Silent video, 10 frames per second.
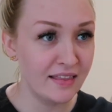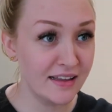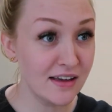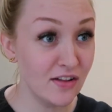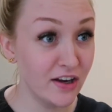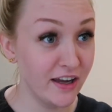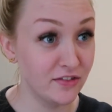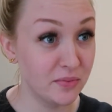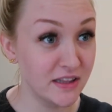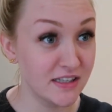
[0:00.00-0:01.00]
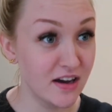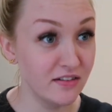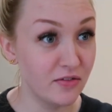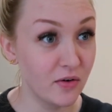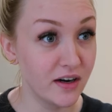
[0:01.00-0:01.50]
That's how long you have to put this
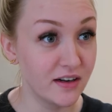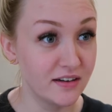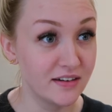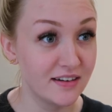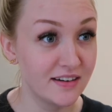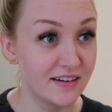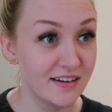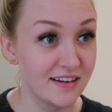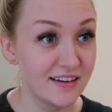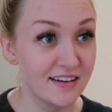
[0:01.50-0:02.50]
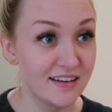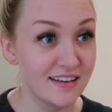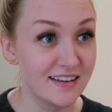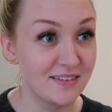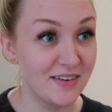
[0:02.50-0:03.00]
on for.
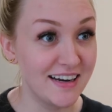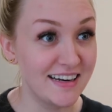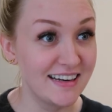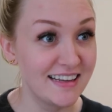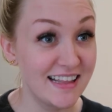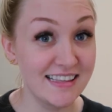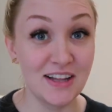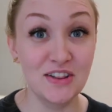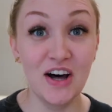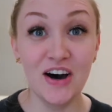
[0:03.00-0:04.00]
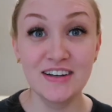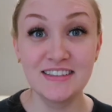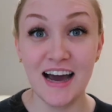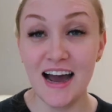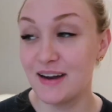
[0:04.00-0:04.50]
What? That's a long
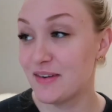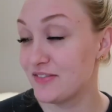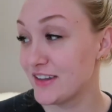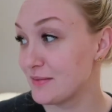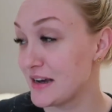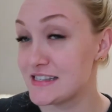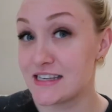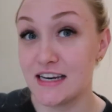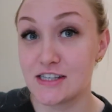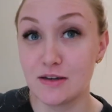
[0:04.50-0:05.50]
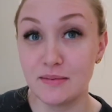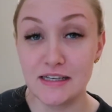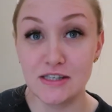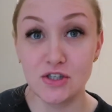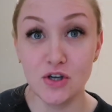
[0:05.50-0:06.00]
time. I feel like my skin is going to
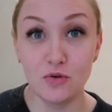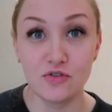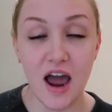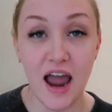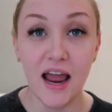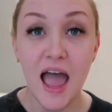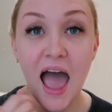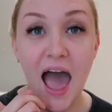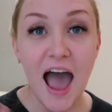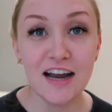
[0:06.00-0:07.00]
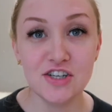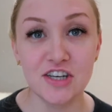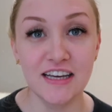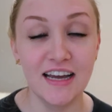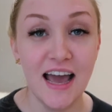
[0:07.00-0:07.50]
be so dry.
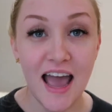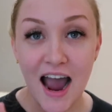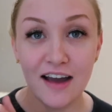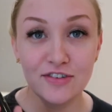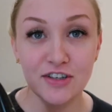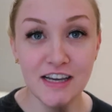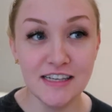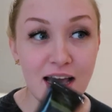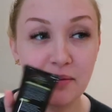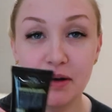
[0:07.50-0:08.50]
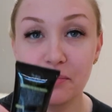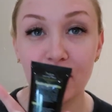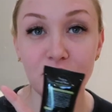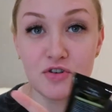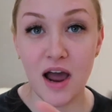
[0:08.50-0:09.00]
Actually, after this, I'm going
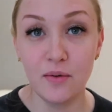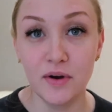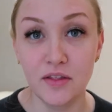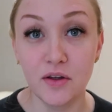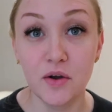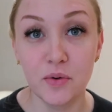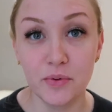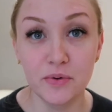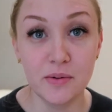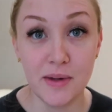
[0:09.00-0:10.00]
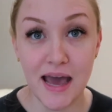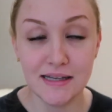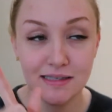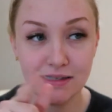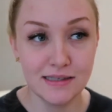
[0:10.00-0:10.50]
to try one of the Karuna
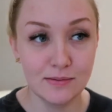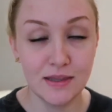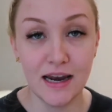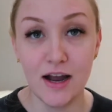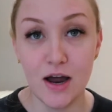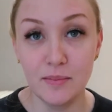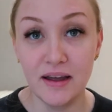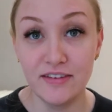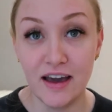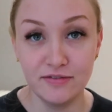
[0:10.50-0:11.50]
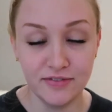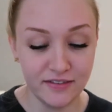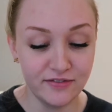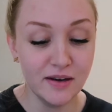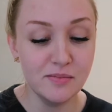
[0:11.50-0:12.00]
masks that I got in my Fab
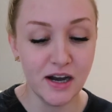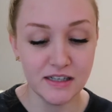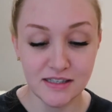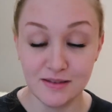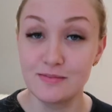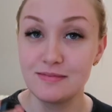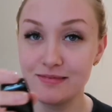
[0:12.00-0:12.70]
Fit Fun Box.